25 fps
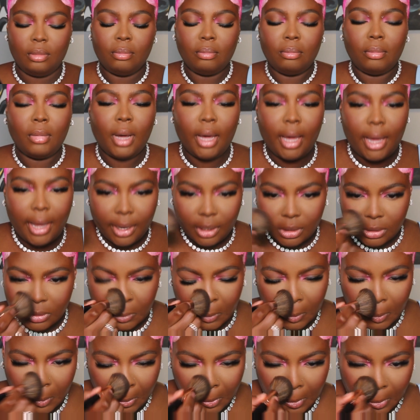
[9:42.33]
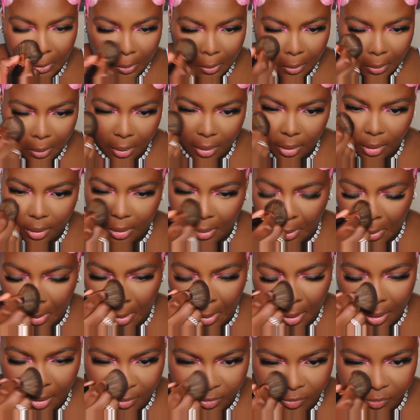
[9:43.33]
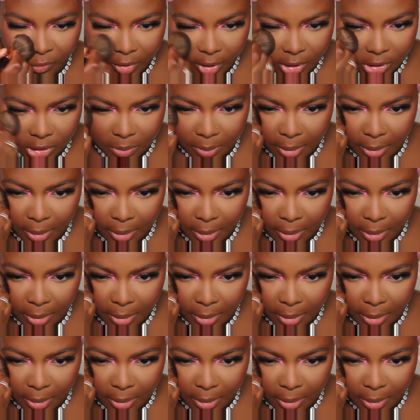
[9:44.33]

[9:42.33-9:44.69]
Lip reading: my actual face